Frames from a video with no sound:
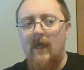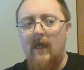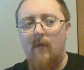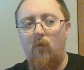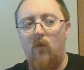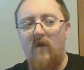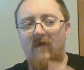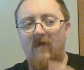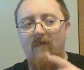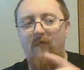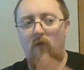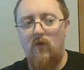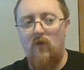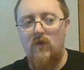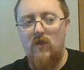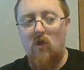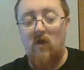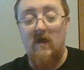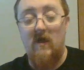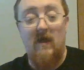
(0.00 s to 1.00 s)
When it first
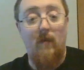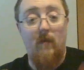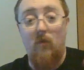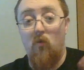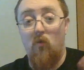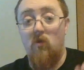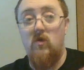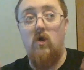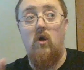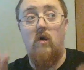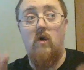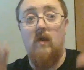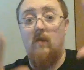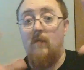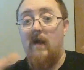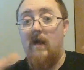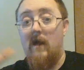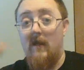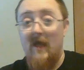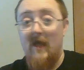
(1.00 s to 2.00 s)
started, I mean, we're talking
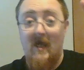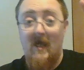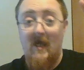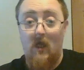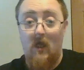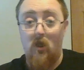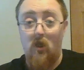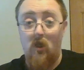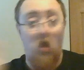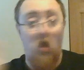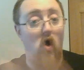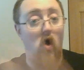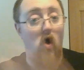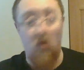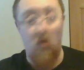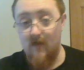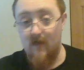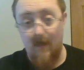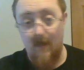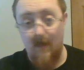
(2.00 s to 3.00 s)
about like a
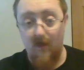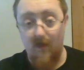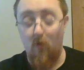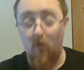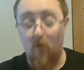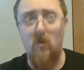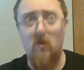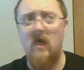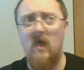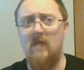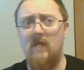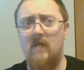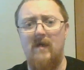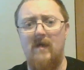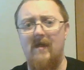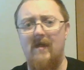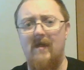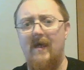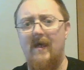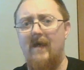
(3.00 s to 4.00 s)
long time ago. We're talking
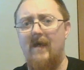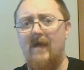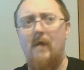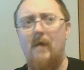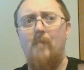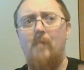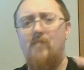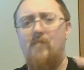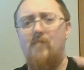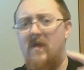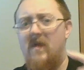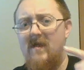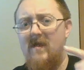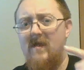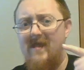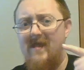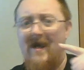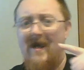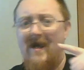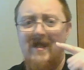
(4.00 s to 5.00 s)
about like
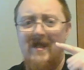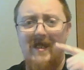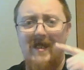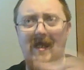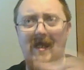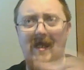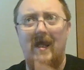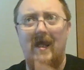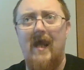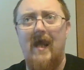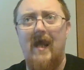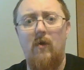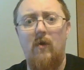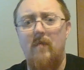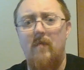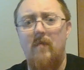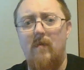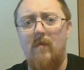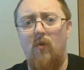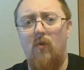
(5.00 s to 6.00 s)
90. Like I don't
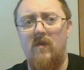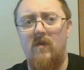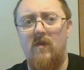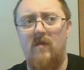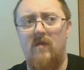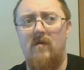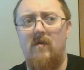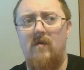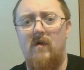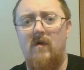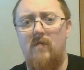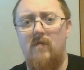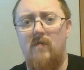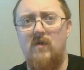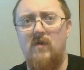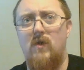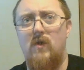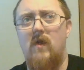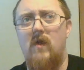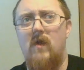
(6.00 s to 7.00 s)
even remember when
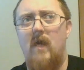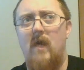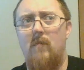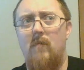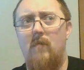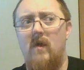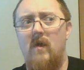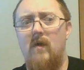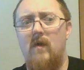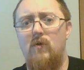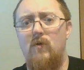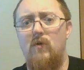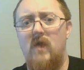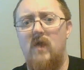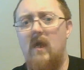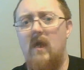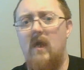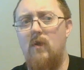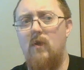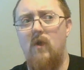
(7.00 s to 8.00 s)
Monster
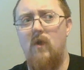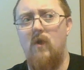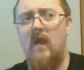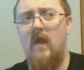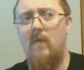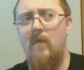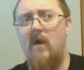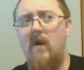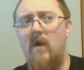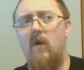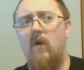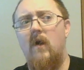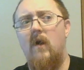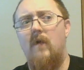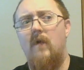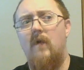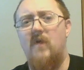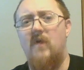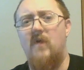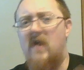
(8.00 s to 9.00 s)
Energy drink came out.
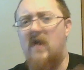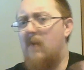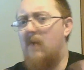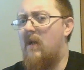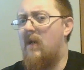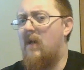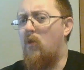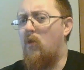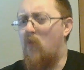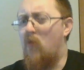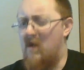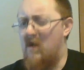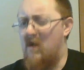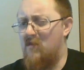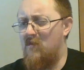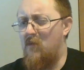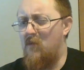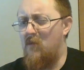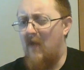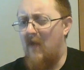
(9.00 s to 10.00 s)
Did it come out
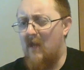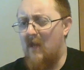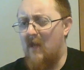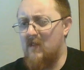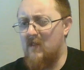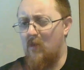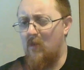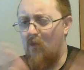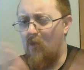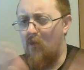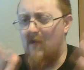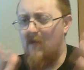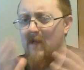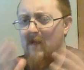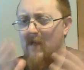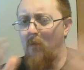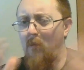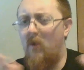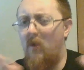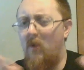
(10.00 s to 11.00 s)
around 2000 or around
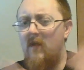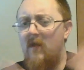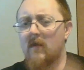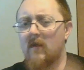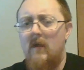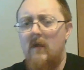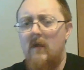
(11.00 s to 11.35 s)
that point?